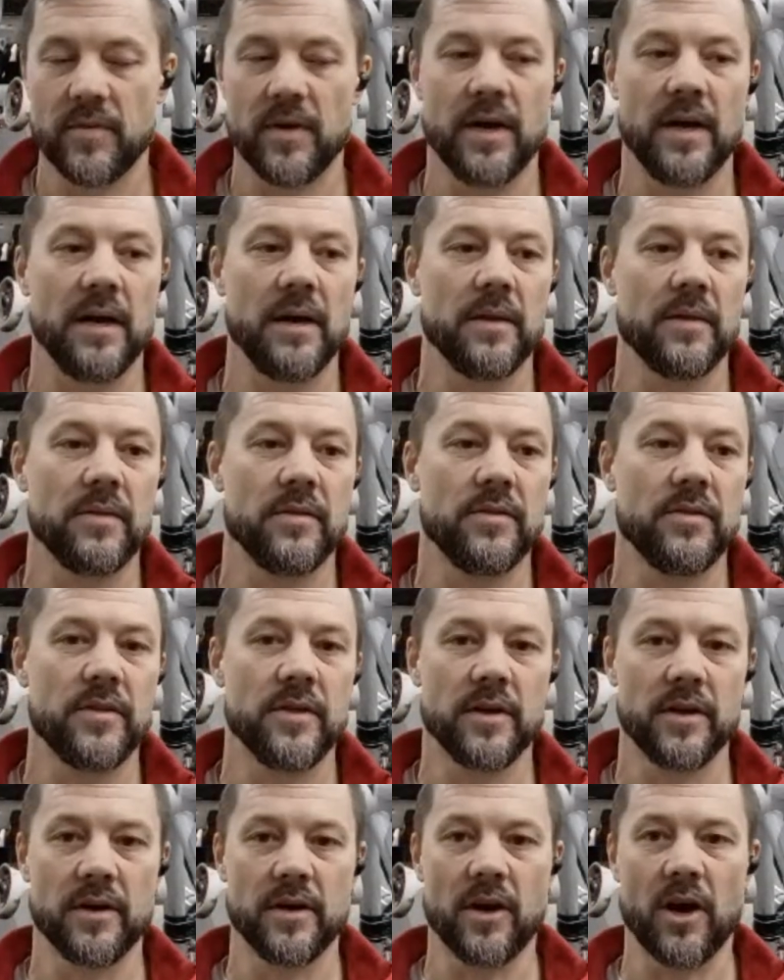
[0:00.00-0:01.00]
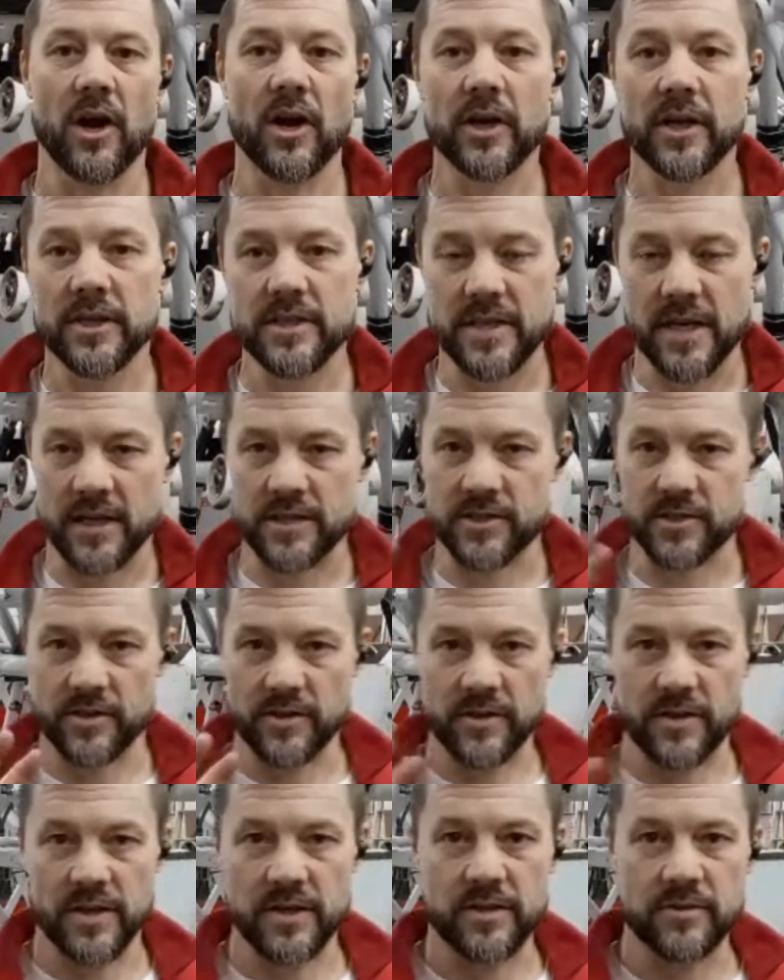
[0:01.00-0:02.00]
The
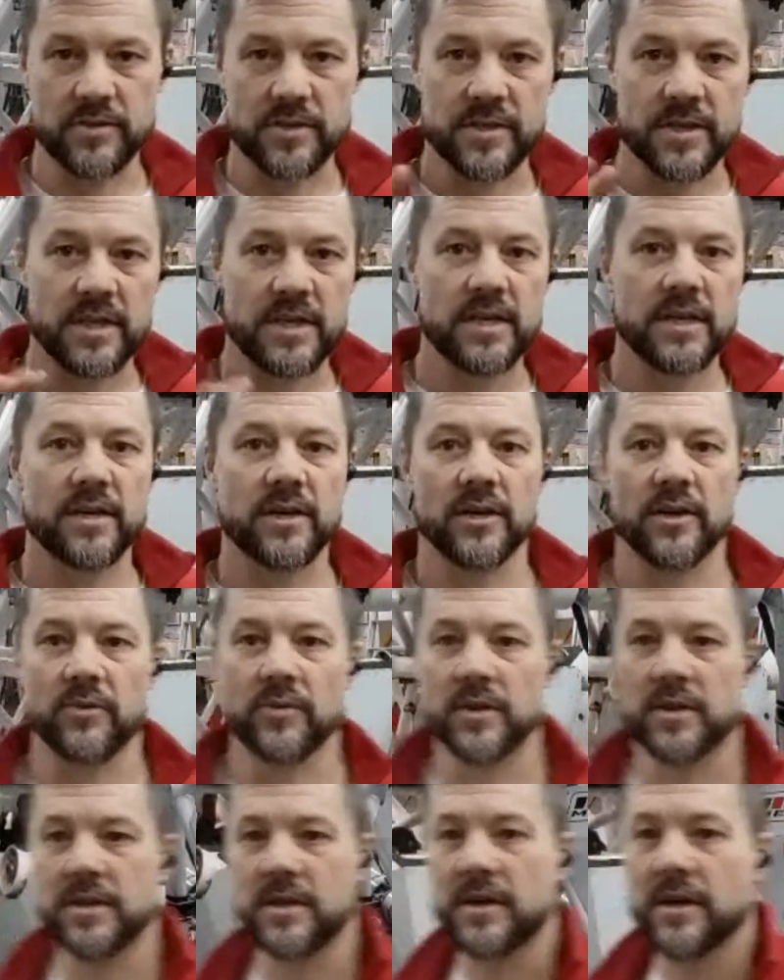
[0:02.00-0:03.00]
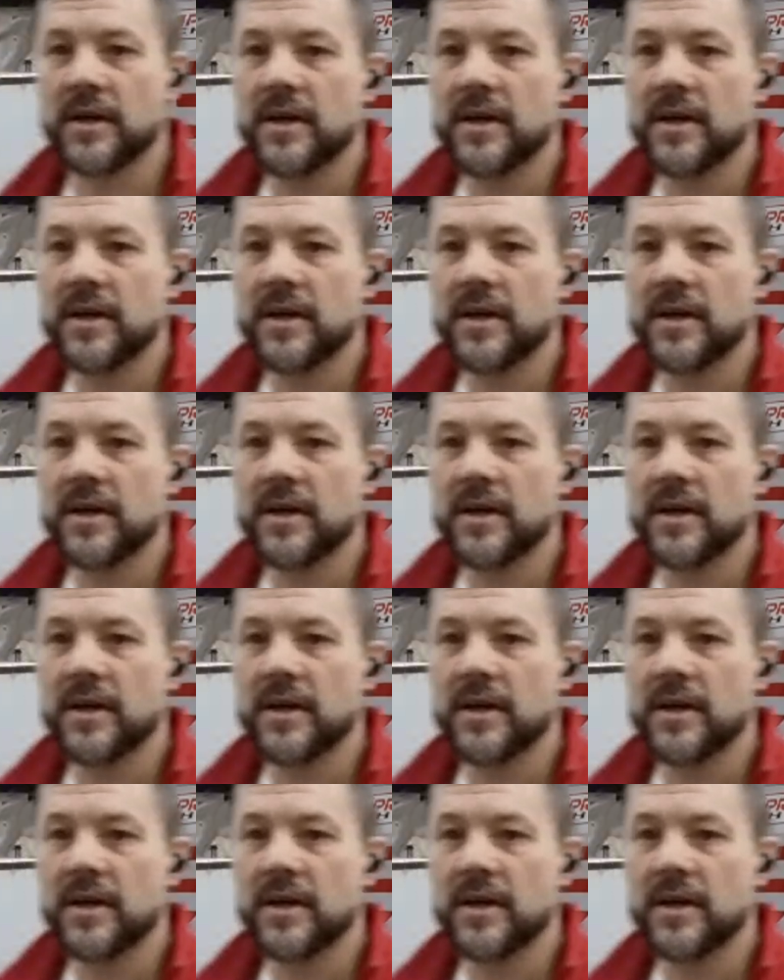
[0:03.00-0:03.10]
architecture that you see here with